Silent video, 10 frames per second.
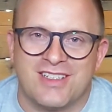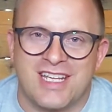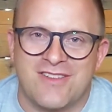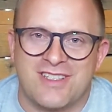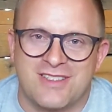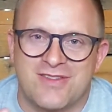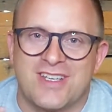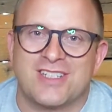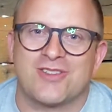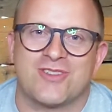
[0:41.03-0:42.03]
David's
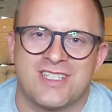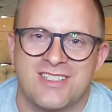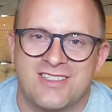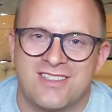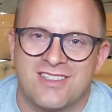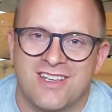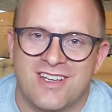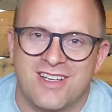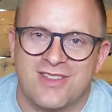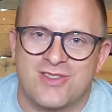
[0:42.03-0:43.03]
victories,
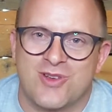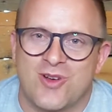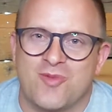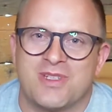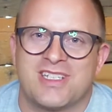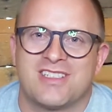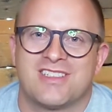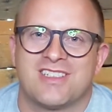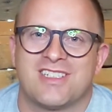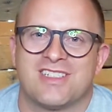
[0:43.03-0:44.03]
Saul
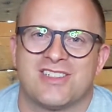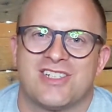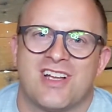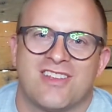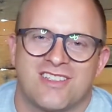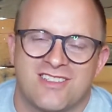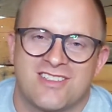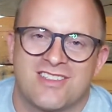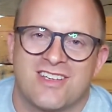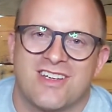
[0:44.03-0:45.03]
begins to get
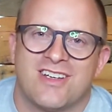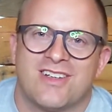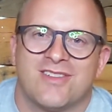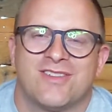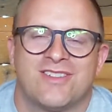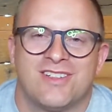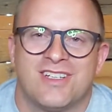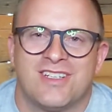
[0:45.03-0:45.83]
jealous of